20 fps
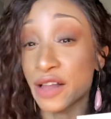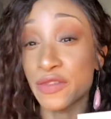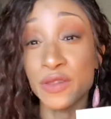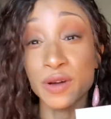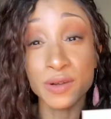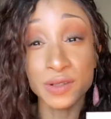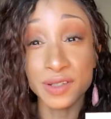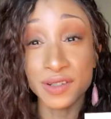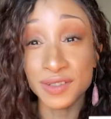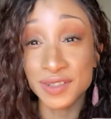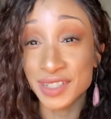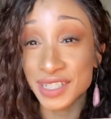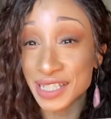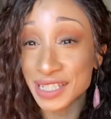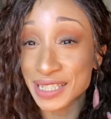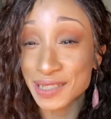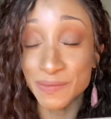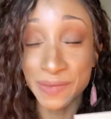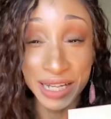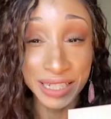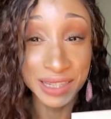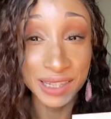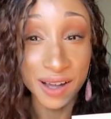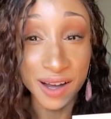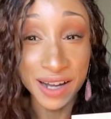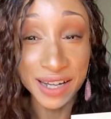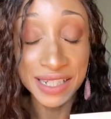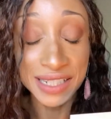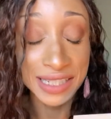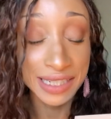those are just my
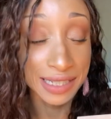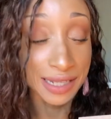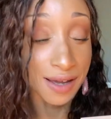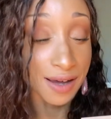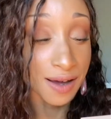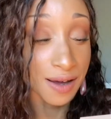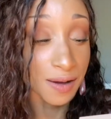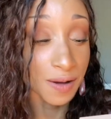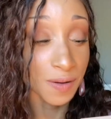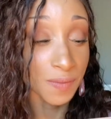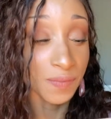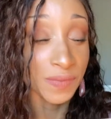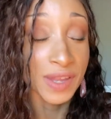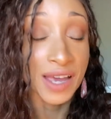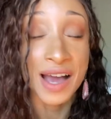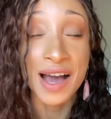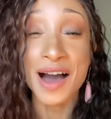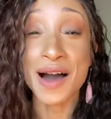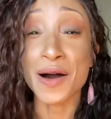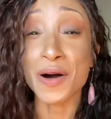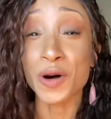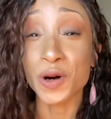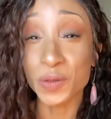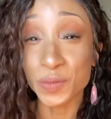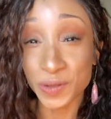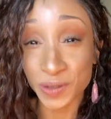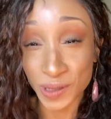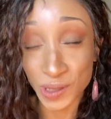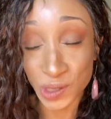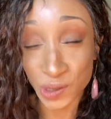thoughts. I
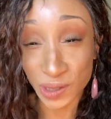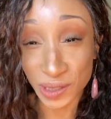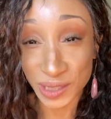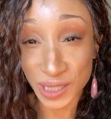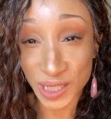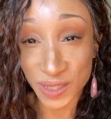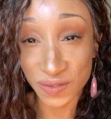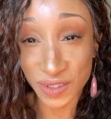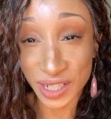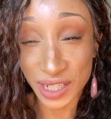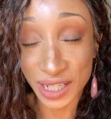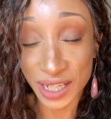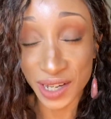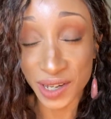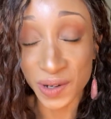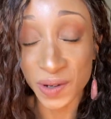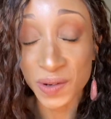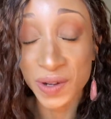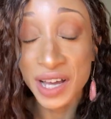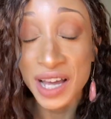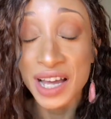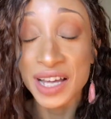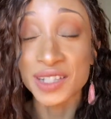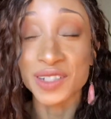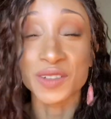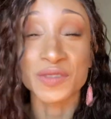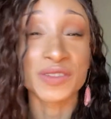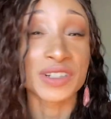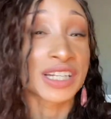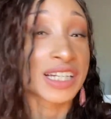hope you enjoyed this video.
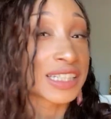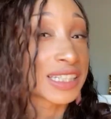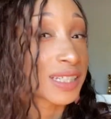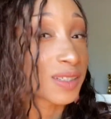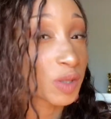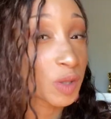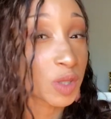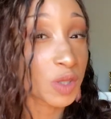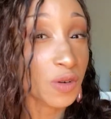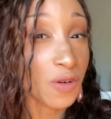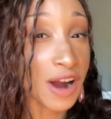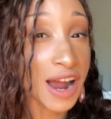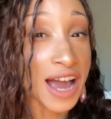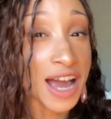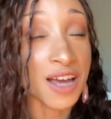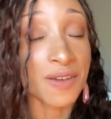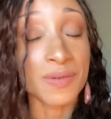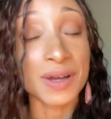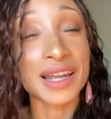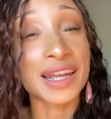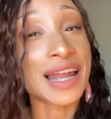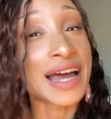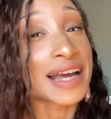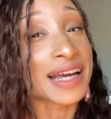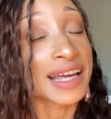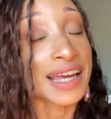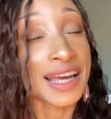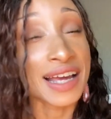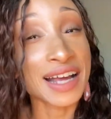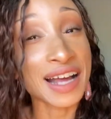Don't forget to subscribe,
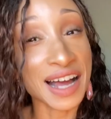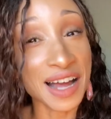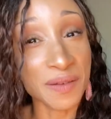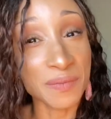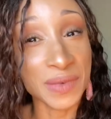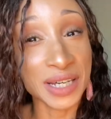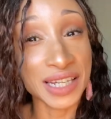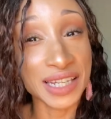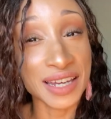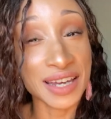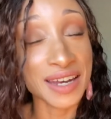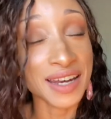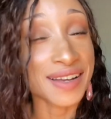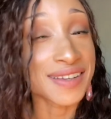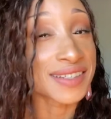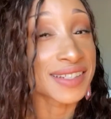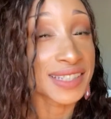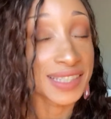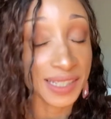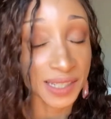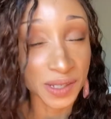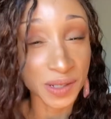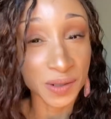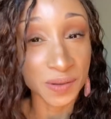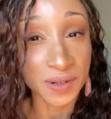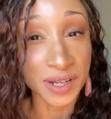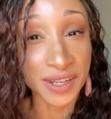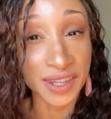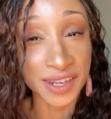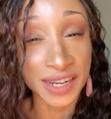like, and comment, and I'll see
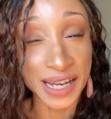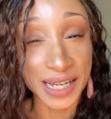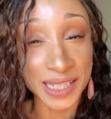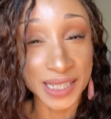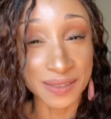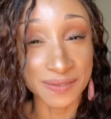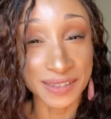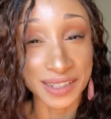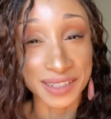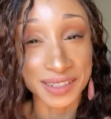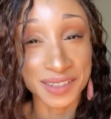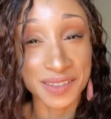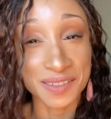you in the next one.